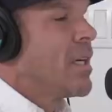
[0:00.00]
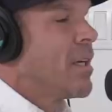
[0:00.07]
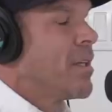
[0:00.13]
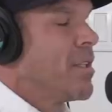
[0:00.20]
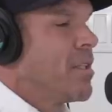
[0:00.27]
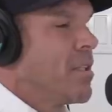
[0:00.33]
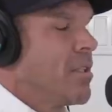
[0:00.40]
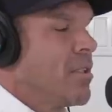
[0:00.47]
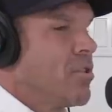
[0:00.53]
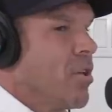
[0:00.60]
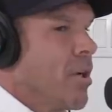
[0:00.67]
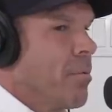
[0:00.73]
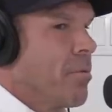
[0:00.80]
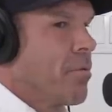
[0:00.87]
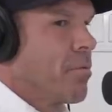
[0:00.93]
How do you get the
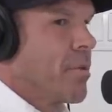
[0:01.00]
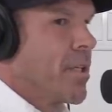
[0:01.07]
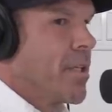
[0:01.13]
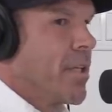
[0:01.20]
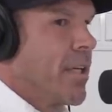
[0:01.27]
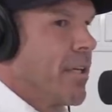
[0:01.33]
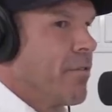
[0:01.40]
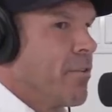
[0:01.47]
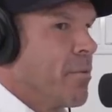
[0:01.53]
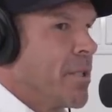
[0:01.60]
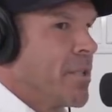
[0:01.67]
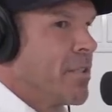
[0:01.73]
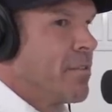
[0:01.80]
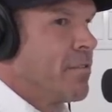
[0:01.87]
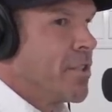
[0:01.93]
top three in the
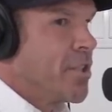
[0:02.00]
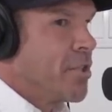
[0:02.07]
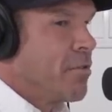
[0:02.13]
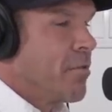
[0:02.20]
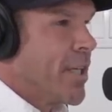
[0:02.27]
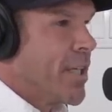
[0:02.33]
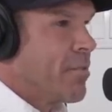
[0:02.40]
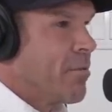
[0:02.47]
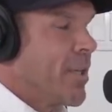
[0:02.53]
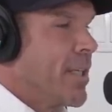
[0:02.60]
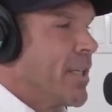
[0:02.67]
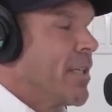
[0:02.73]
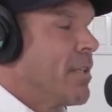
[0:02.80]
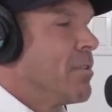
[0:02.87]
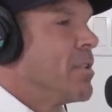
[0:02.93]
heavyweight division ranked right
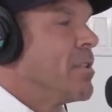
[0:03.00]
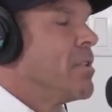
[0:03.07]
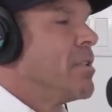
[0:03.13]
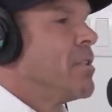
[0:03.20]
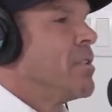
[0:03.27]
now?